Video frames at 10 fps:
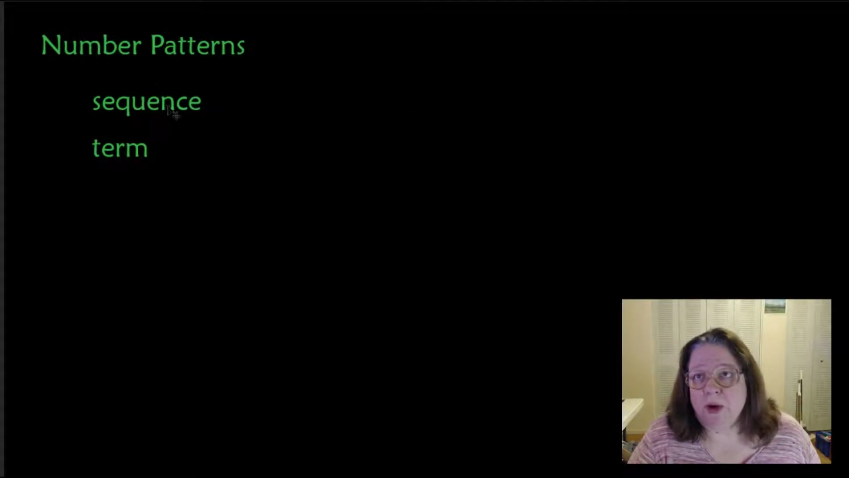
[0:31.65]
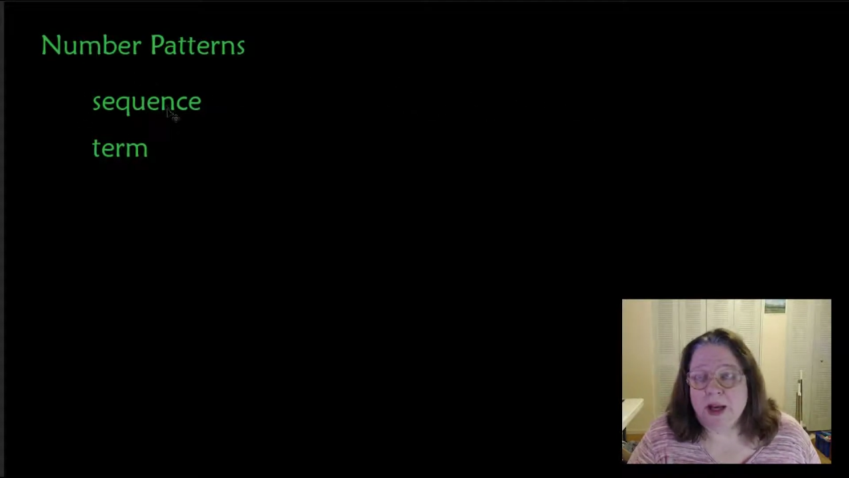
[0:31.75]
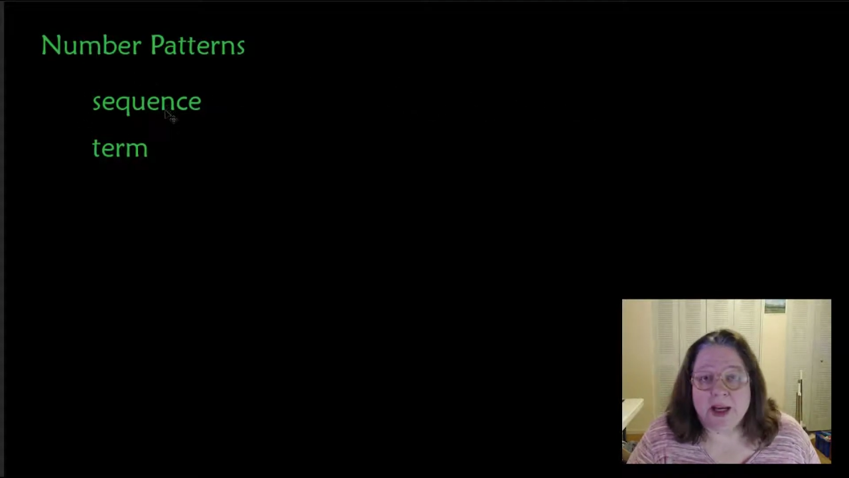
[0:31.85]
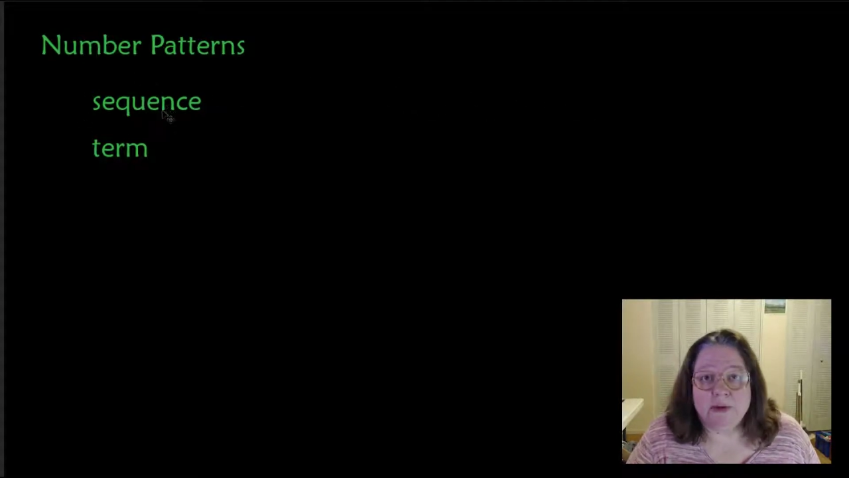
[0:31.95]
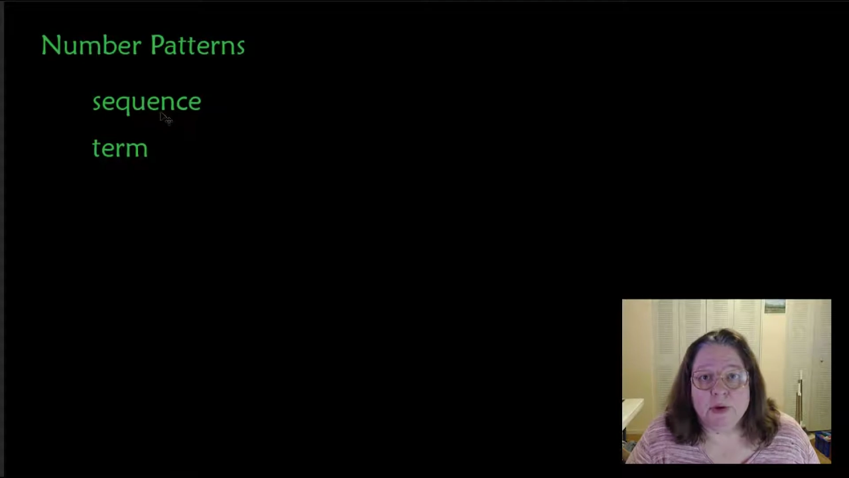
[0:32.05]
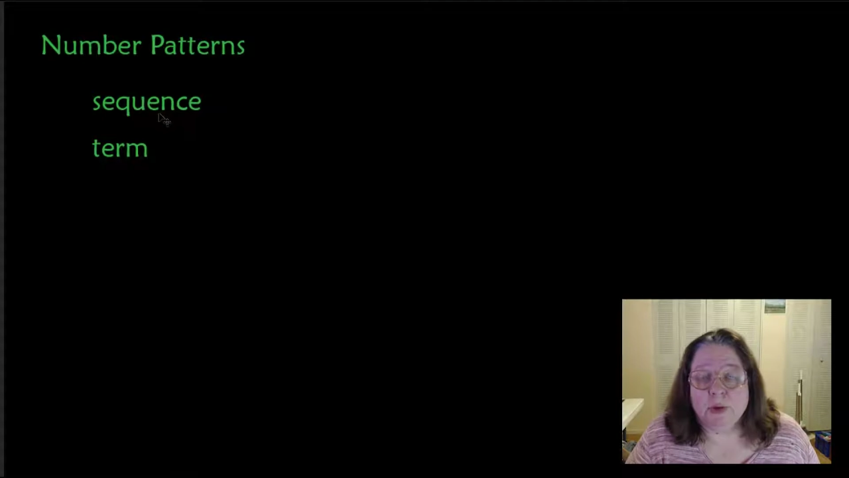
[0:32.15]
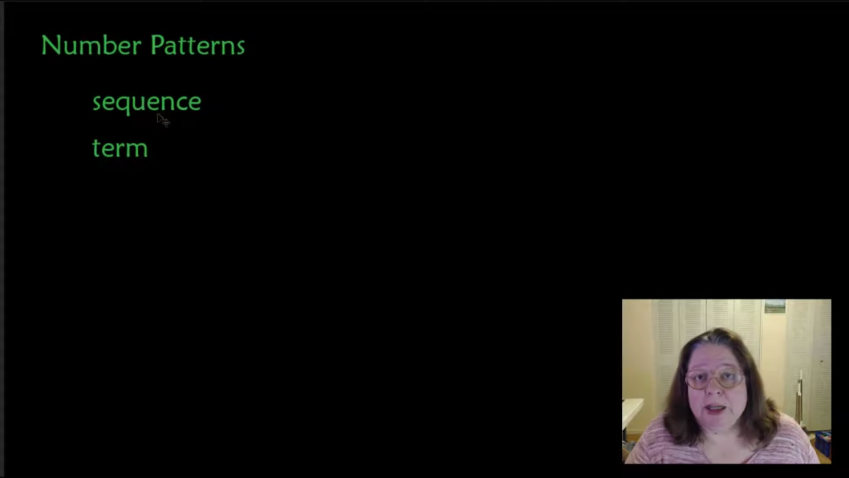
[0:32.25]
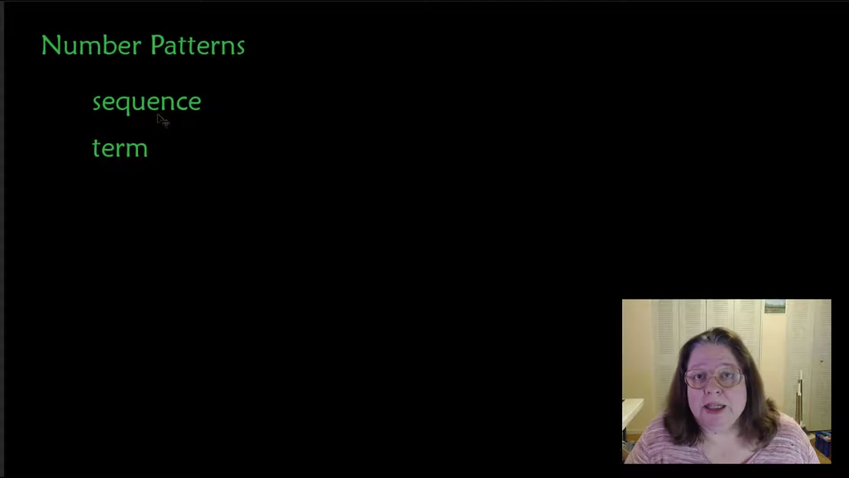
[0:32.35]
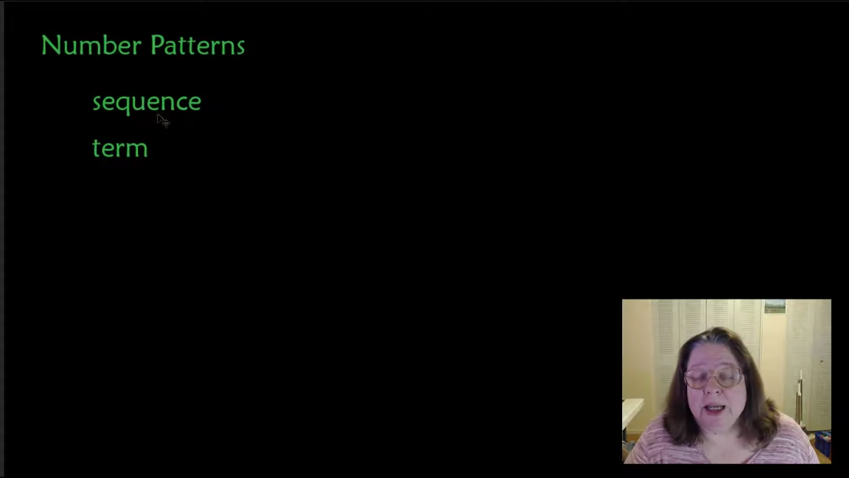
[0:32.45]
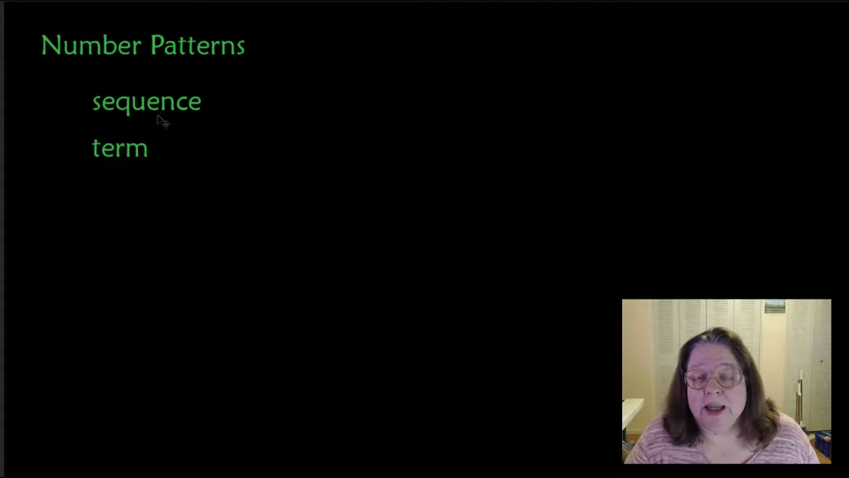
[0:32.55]
like if you're
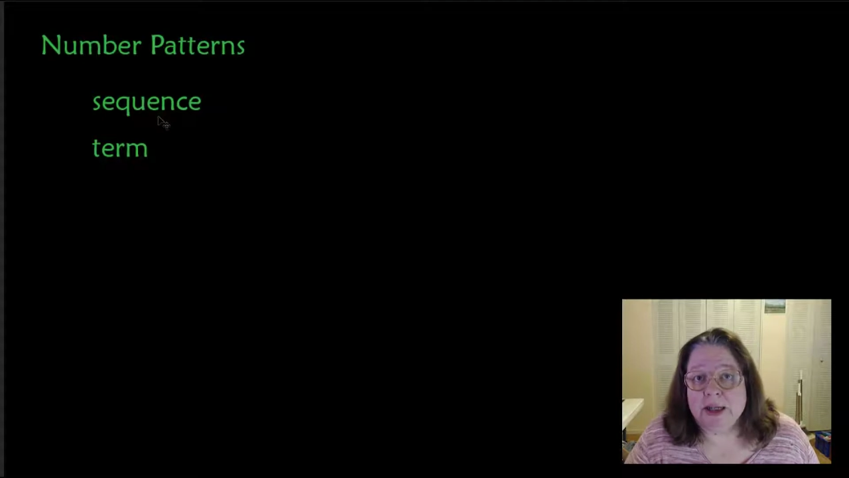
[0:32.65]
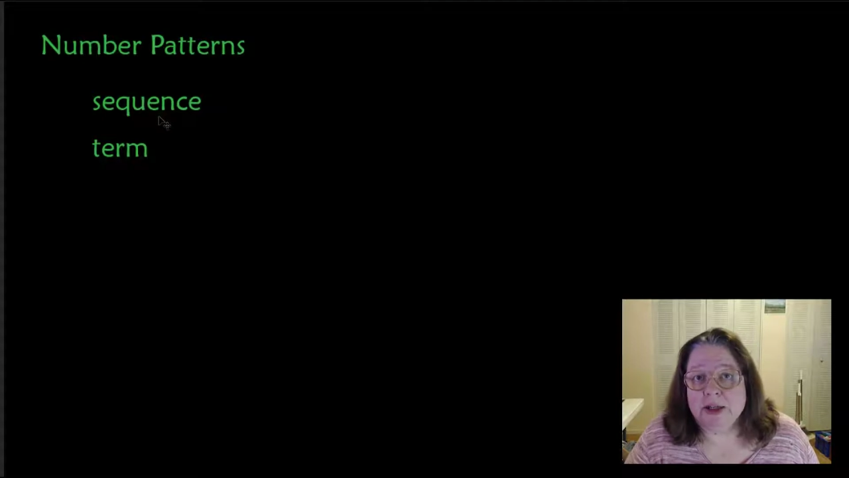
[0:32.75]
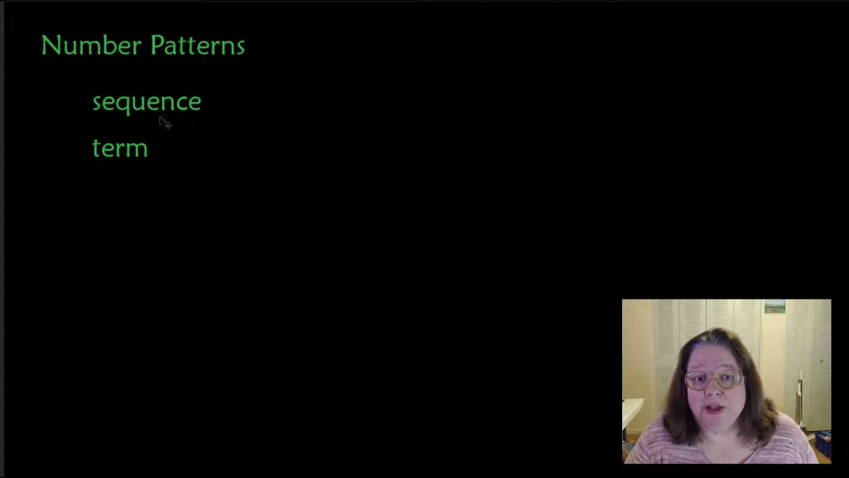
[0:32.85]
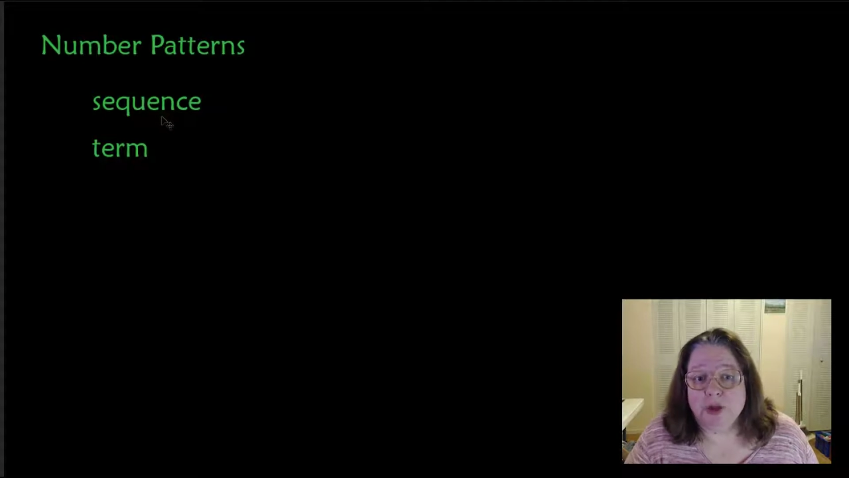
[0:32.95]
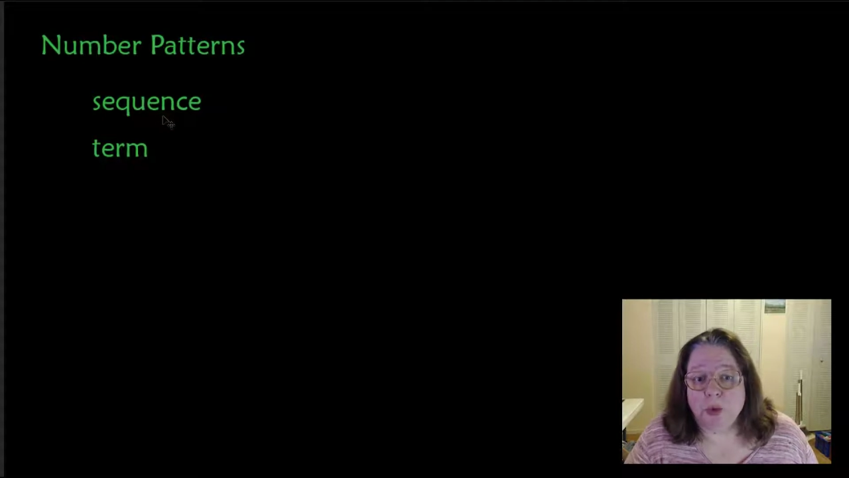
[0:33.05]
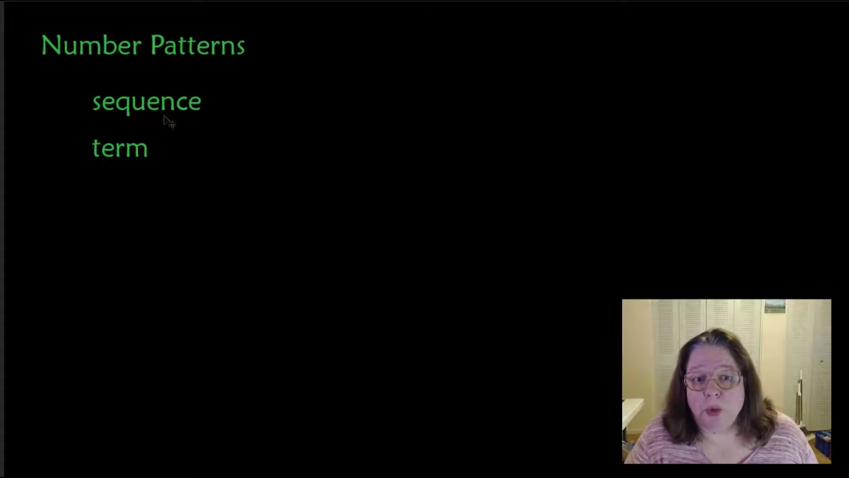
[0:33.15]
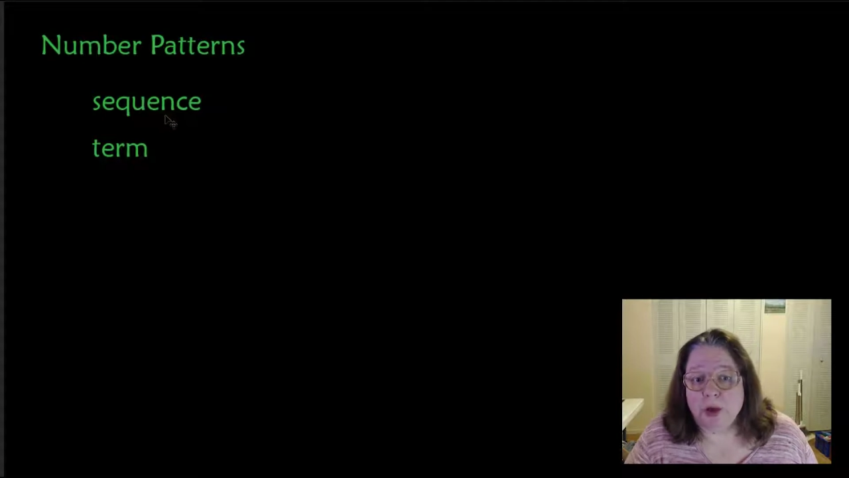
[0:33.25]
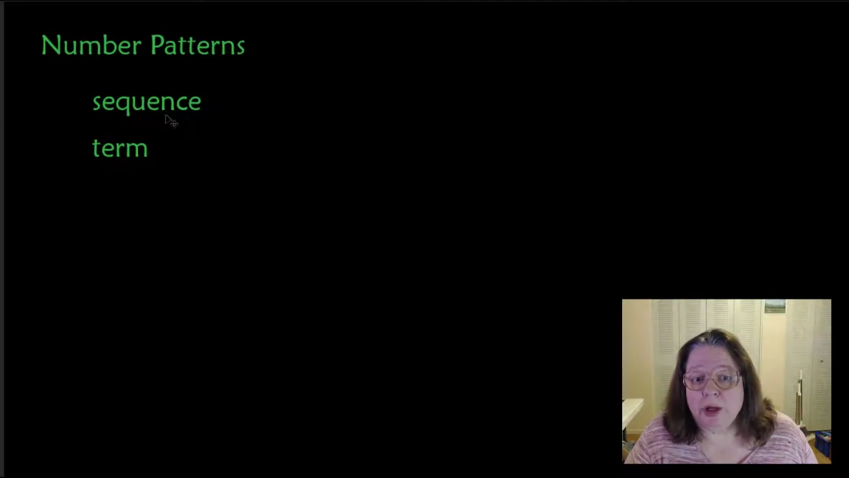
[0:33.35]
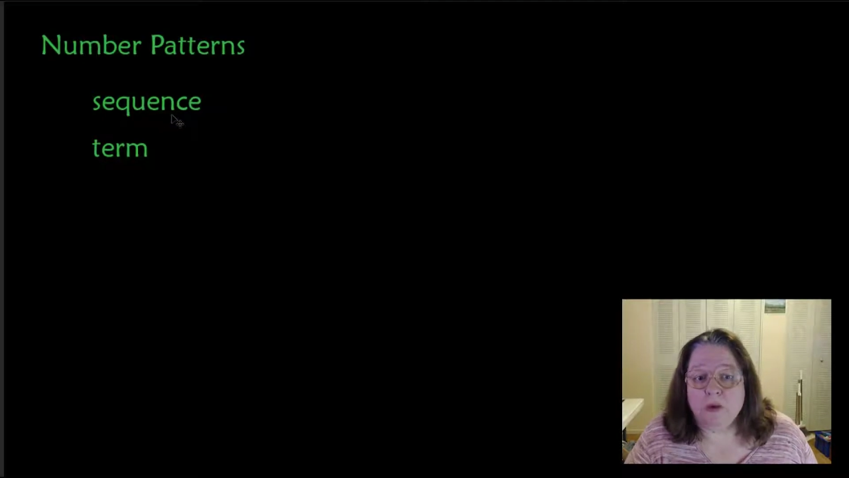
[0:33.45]
retelling a story